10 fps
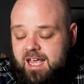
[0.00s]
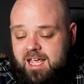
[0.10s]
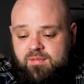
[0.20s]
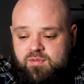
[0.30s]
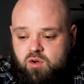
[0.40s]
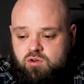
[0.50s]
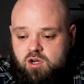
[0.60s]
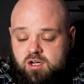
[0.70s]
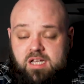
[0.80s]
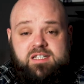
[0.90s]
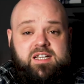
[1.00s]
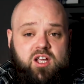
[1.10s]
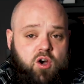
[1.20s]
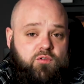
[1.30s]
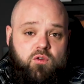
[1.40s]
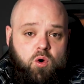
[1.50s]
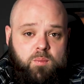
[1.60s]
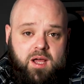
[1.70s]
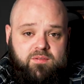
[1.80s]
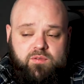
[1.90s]
If you're on a DDR4
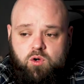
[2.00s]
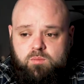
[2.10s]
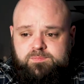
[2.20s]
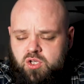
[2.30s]
platform